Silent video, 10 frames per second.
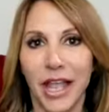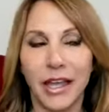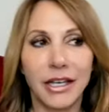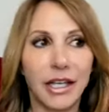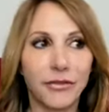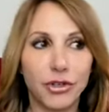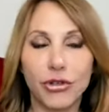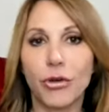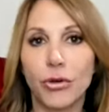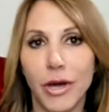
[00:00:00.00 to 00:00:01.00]
And if you
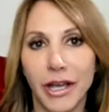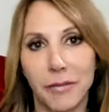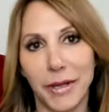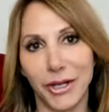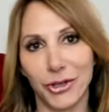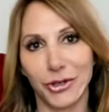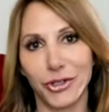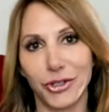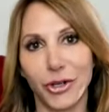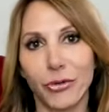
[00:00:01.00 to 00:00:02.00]
don't know how to banter
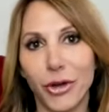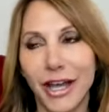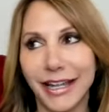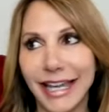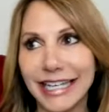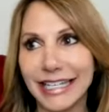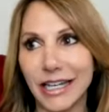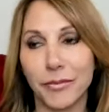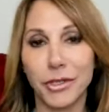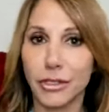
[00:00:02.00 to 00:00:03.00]
and you don't know how to lighten
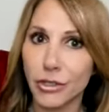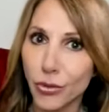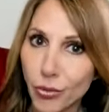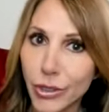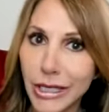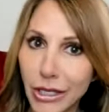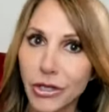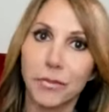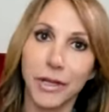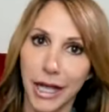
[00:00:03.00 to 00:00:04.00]
it up, this is a really
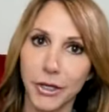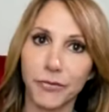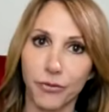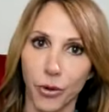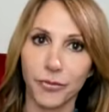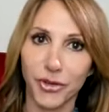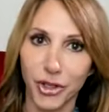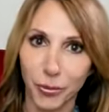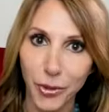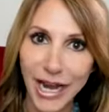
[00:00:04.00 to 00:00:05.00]
good platform for you
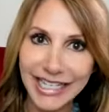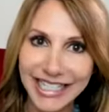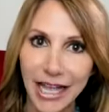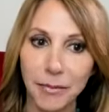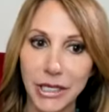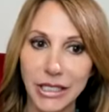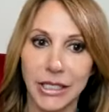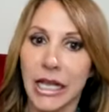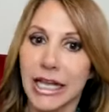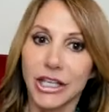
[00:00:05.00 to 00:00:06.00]
to practice that, because
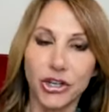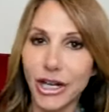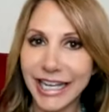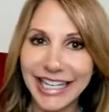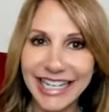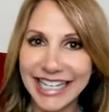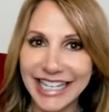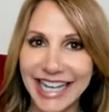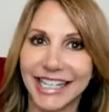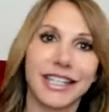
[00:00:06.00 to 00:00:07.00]
you're not going to
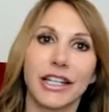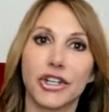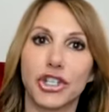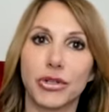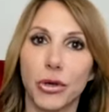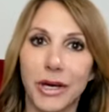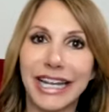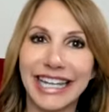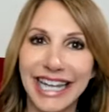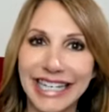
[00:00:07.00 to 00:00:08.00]
connect unless you know how
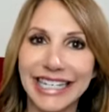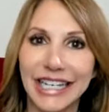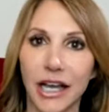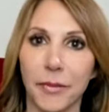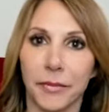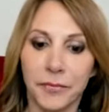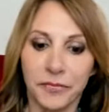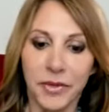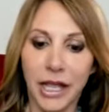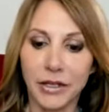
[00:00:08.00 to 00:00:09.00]
to lighten it up.
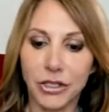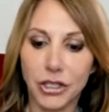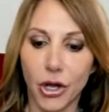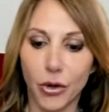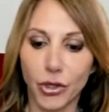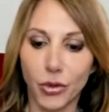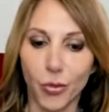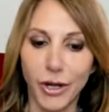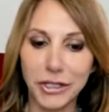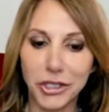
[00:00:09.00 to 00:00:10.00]
And so you
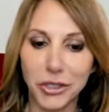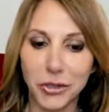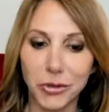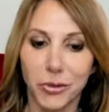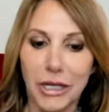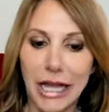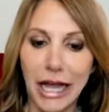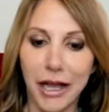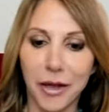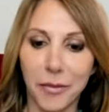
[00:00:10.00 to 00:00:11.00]
want to
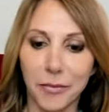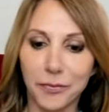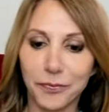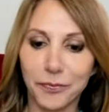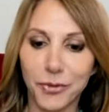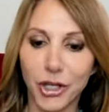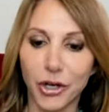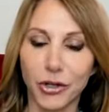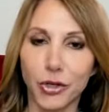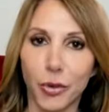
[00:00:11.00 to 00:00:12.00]
um you
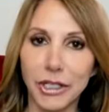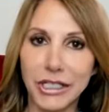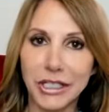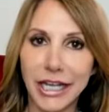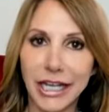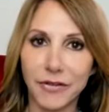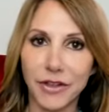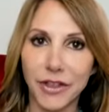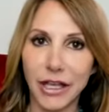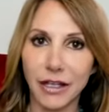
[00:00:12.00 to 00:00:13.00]
know you want to take
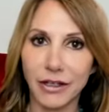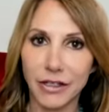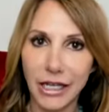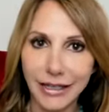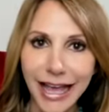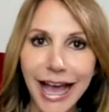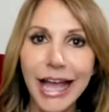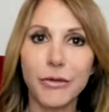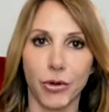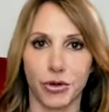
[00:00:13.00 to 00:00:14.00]
everything take the
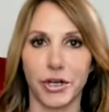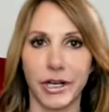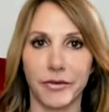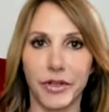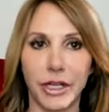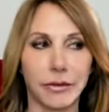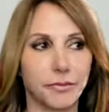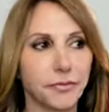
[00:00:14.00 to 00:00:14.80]
high road on everything.